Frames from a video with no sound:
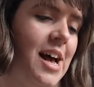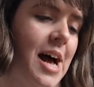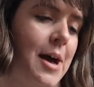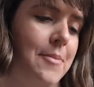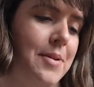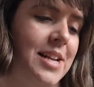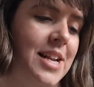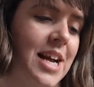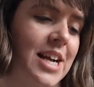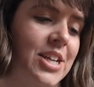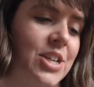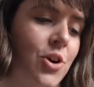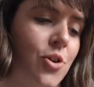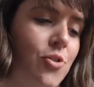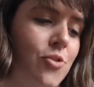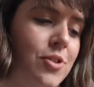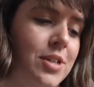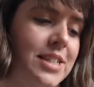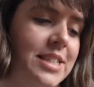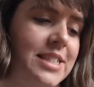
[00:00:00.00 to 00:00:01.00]
I mean, I can
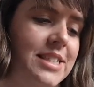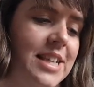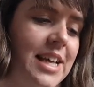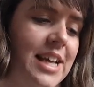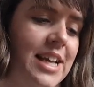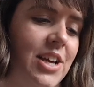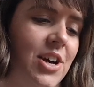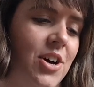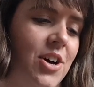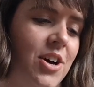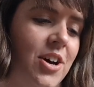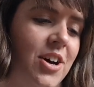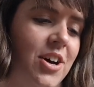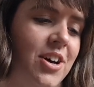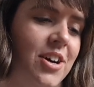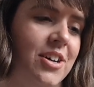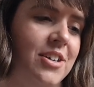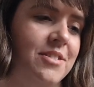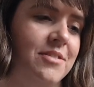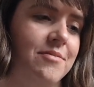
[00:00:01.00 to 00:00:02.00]
already see
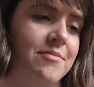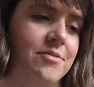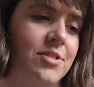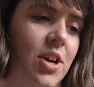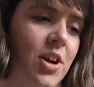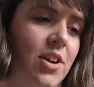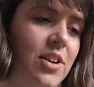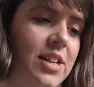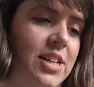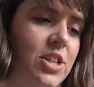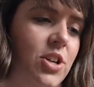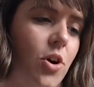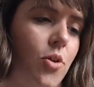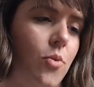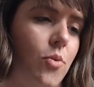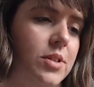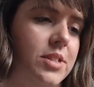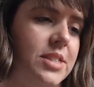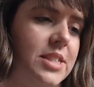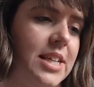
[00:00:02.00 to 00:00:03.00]
her totally
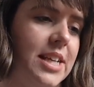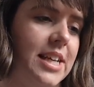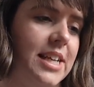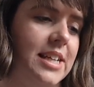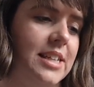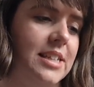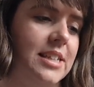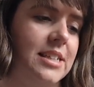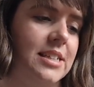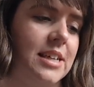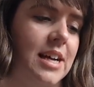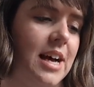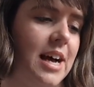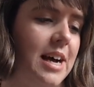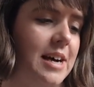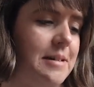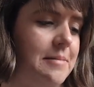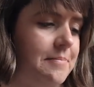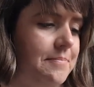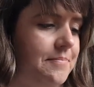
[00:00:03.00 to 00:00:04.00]
not wanting
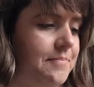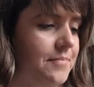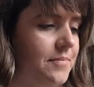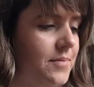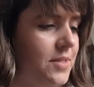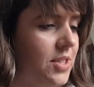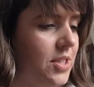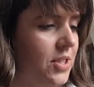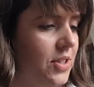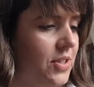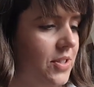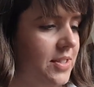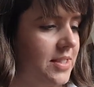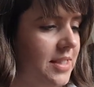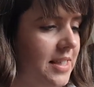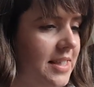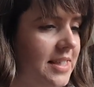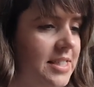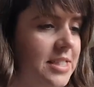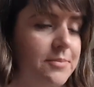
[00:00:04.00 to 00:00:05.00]
to use
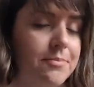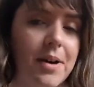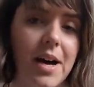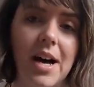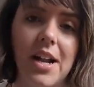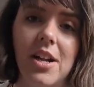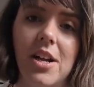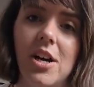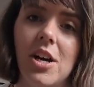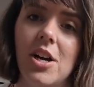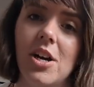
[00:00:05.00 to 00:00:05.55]
this, but